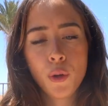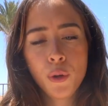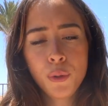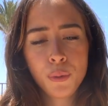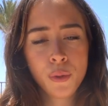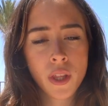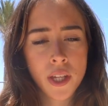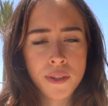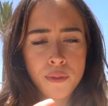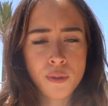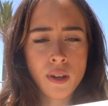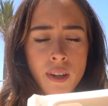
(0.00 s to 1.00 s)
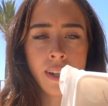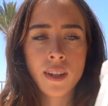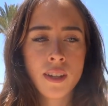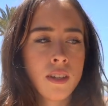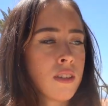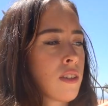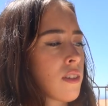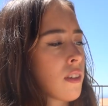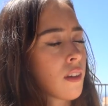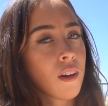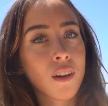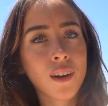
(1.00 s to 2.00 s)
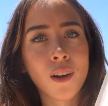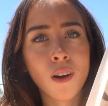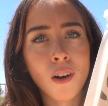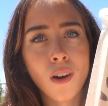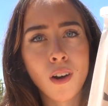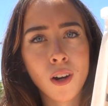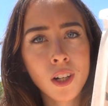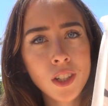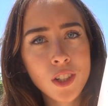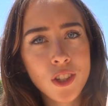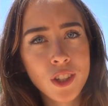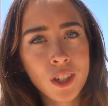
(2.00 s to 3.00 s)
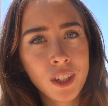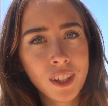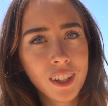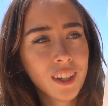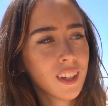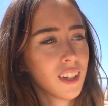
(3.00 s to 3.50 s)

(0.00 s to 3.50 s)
Ooh, this one is artsy.